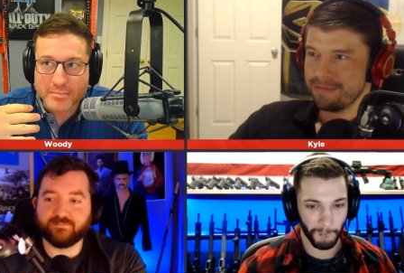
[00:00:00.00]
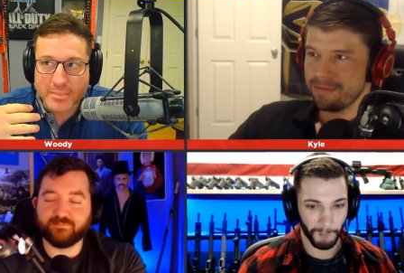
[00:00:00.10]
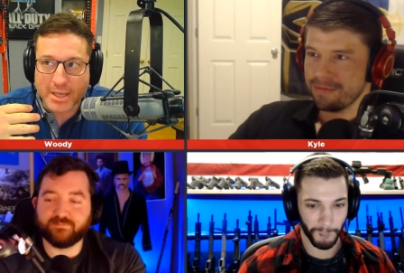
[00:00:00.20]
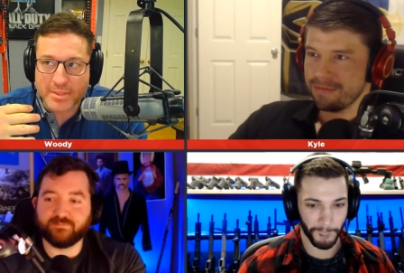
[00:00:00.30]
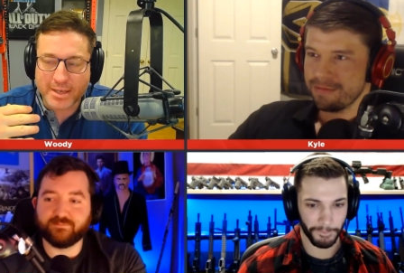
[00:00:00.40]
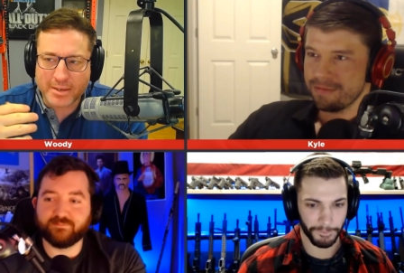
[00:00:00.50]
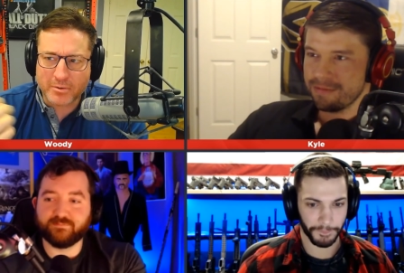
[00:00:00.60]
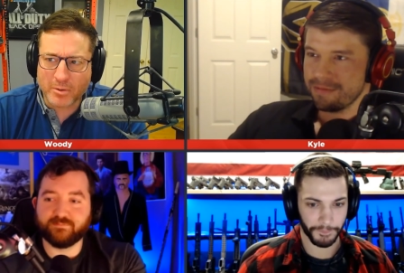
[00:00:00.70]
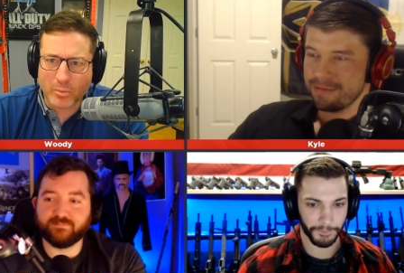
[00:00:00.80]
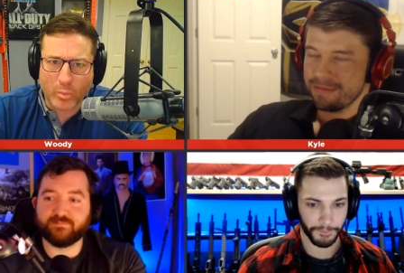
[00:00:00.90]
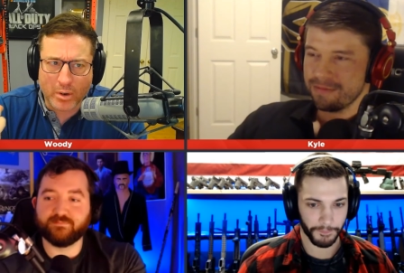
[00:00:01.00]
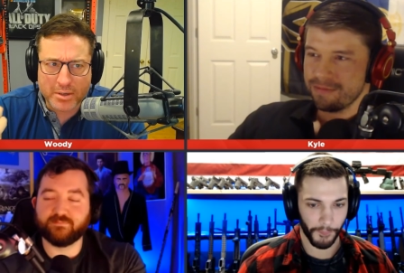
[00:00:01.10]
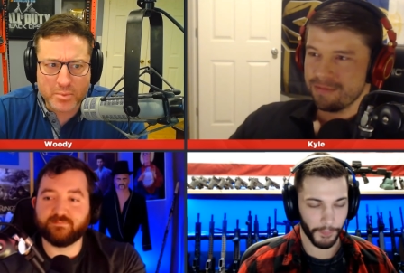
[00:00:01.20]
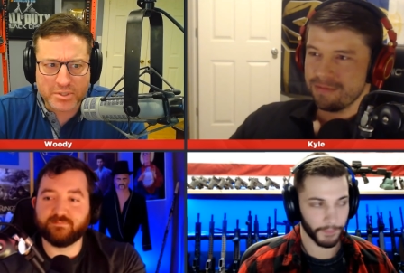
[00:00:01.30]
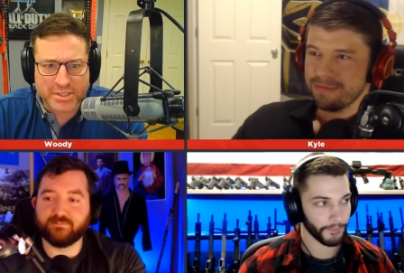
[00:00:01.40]
Speaker 1: And then
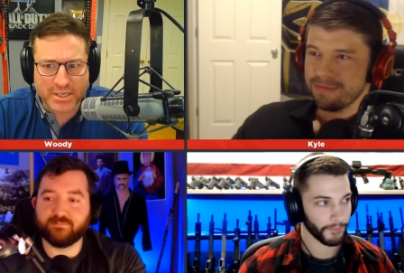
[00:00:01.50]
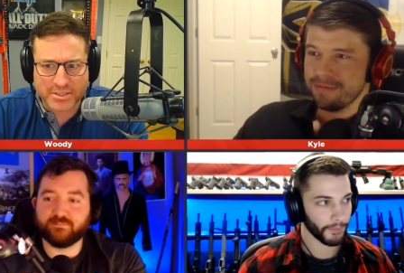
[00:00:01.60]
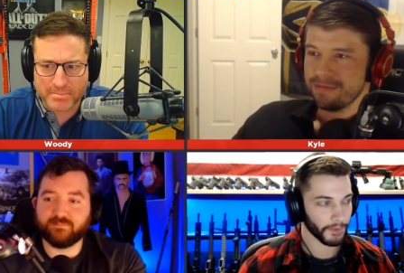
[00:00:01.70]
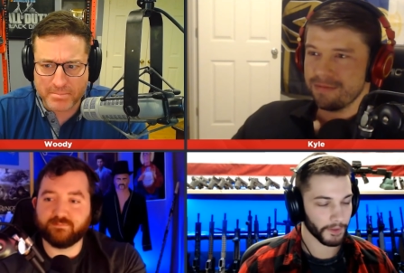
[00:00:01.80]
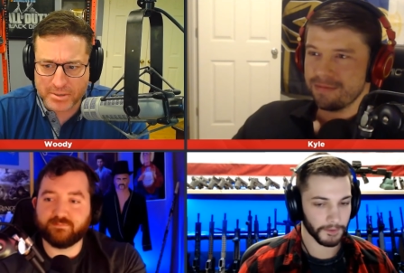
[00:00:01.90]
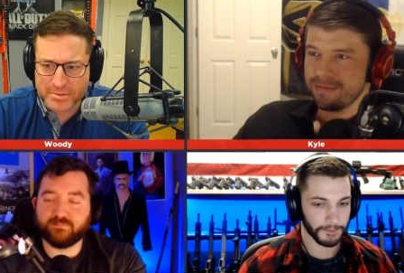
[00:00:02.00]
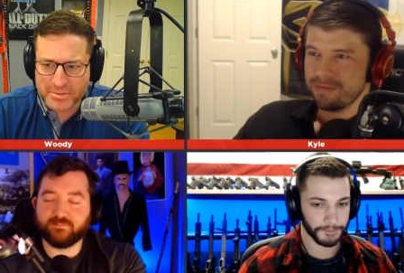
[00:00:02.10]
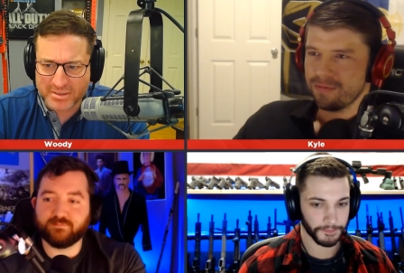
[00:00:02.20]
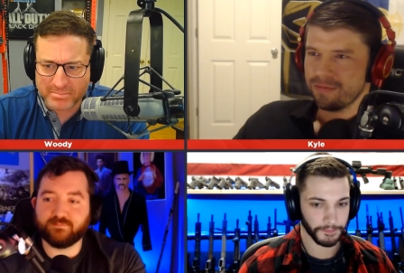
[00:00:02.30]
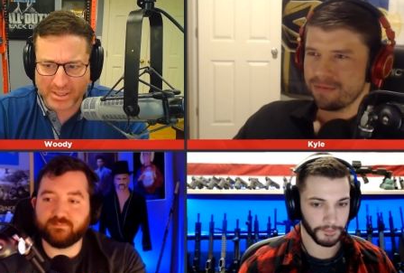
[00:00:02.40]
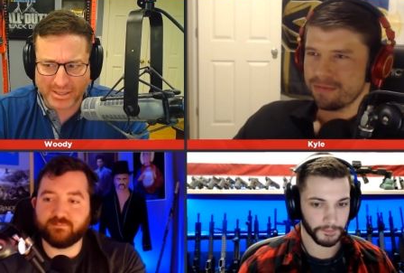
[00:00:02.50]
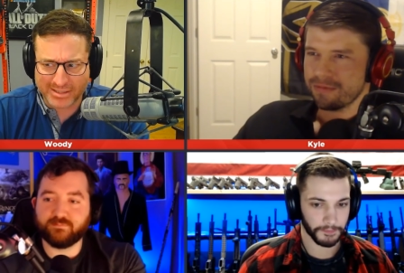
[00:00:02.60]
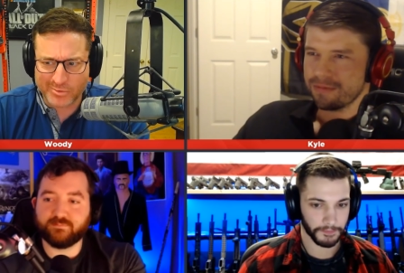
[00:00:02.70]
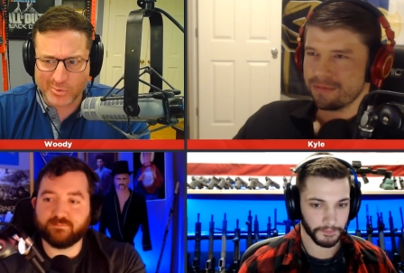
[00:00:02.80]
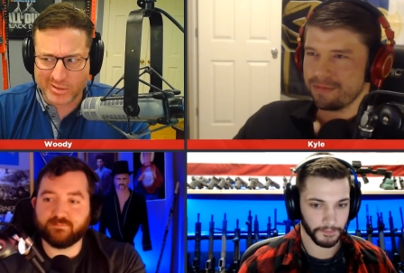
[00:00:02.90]
one was set to mute, but it
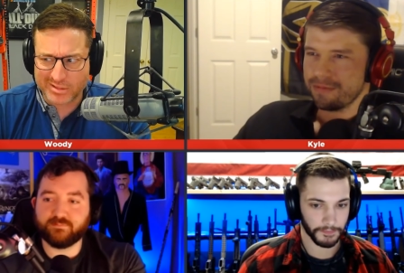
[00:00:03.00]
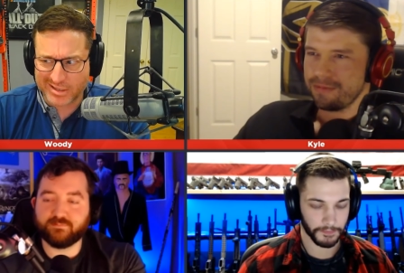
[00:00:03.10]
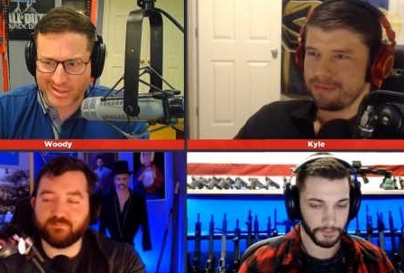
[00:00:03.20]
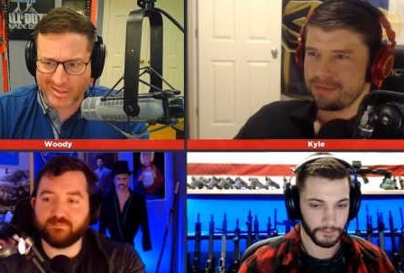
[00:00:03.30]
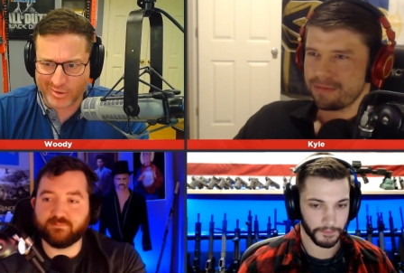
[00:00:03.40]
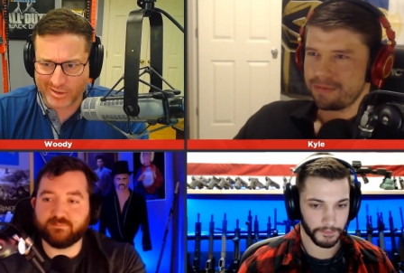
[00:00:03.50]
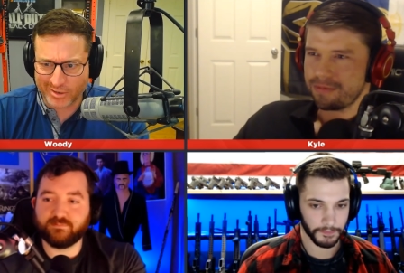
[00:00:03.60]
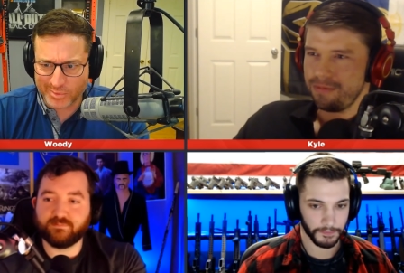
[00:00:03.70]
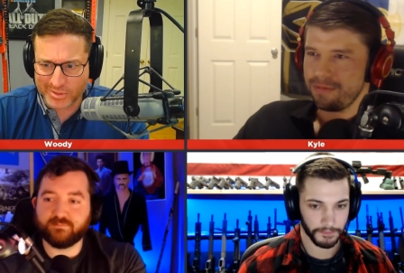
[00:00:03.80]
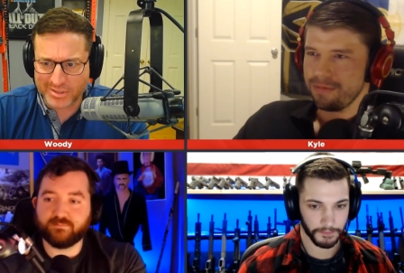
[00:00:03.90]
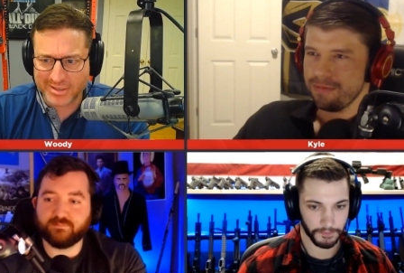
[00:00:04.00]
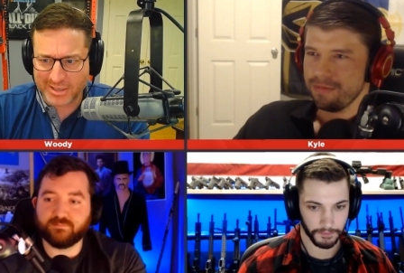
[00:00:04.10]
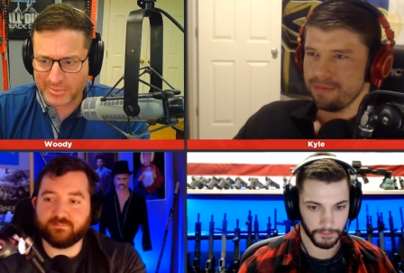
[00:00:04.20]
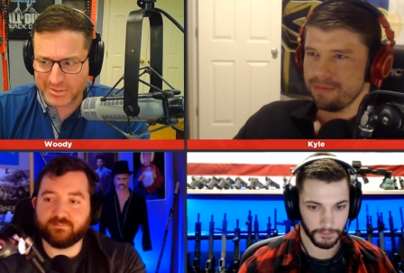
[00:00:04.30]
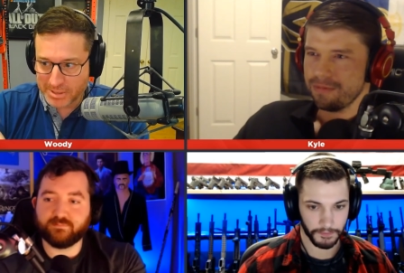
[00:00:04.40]
didn't work like I thought it would.
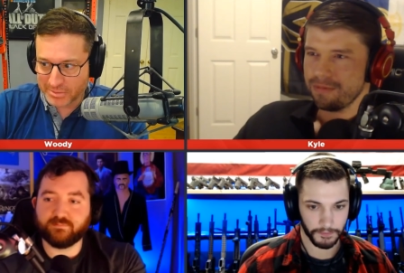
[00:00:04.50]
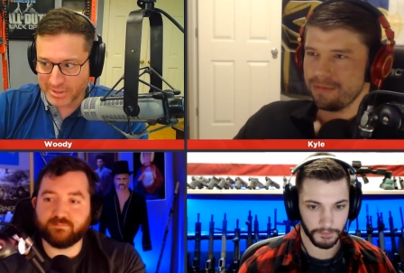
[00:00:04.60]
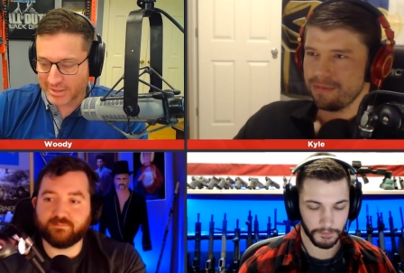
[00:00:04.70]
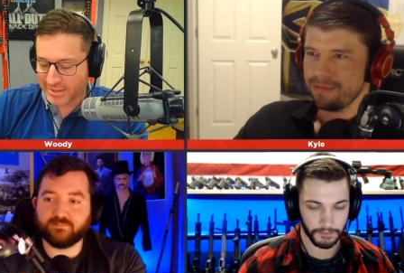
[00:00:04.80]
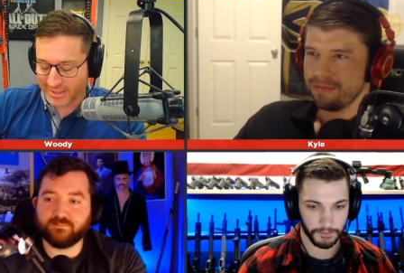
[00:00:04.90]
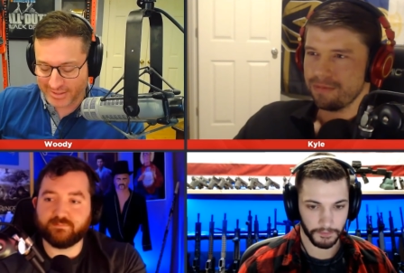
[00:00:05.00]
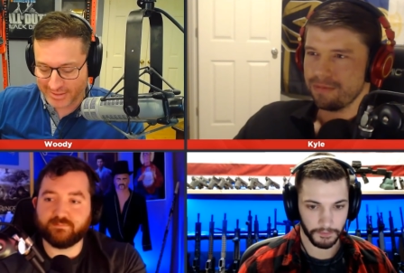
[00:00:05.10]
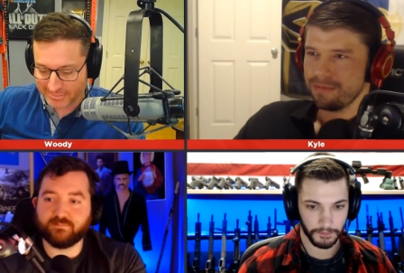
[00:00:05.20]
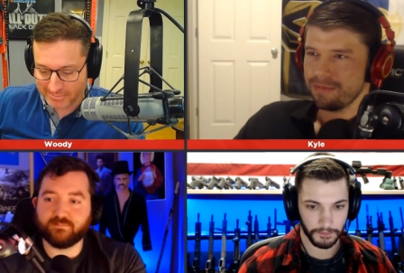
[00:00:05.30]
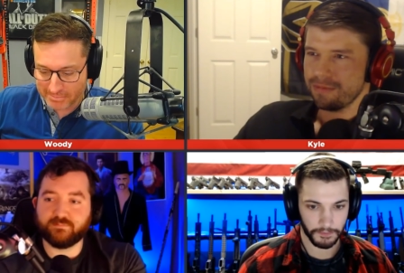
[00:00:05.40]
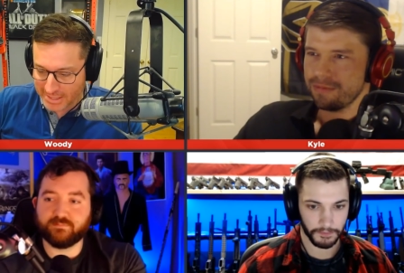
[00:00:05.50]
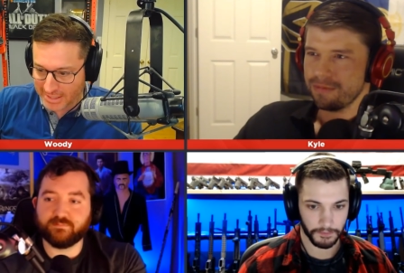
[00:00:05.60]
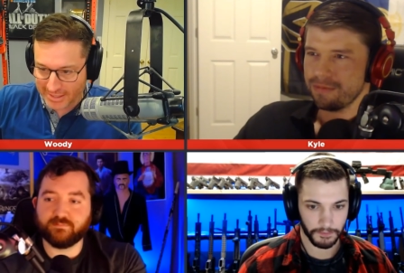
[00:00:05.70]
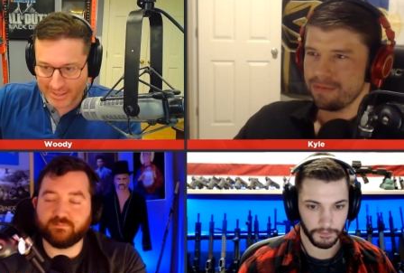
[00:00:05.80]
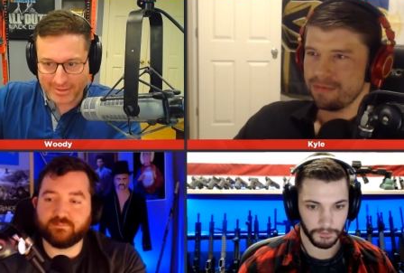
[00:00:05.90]
It was muting like
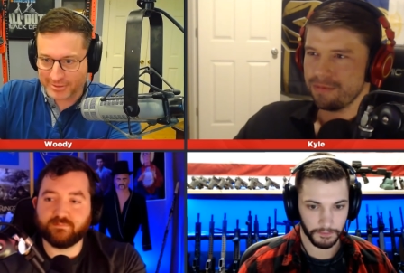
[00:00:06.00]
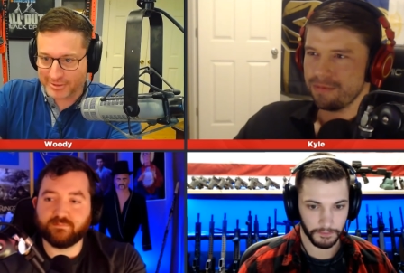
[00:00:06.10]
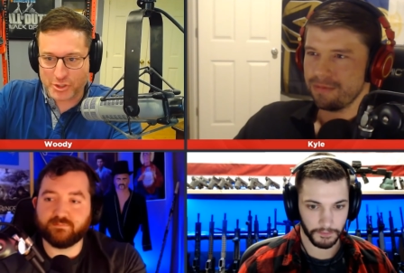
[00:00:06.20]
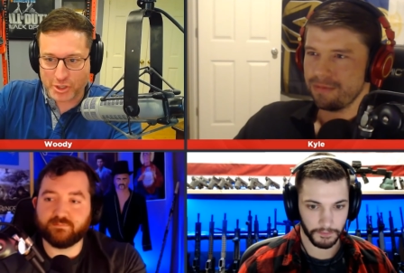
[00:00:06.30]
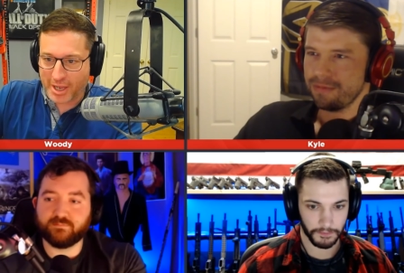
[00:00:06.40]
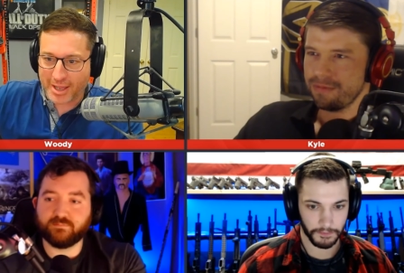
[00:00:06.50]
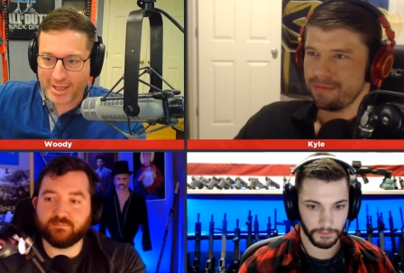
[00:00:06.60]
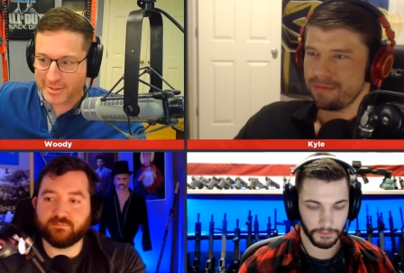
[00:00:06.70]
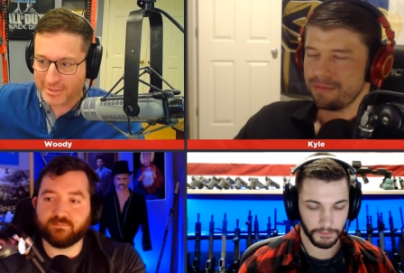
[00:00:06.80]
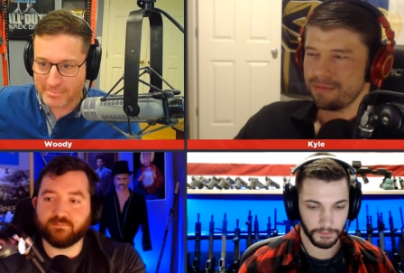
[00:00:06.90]
me, the chat, the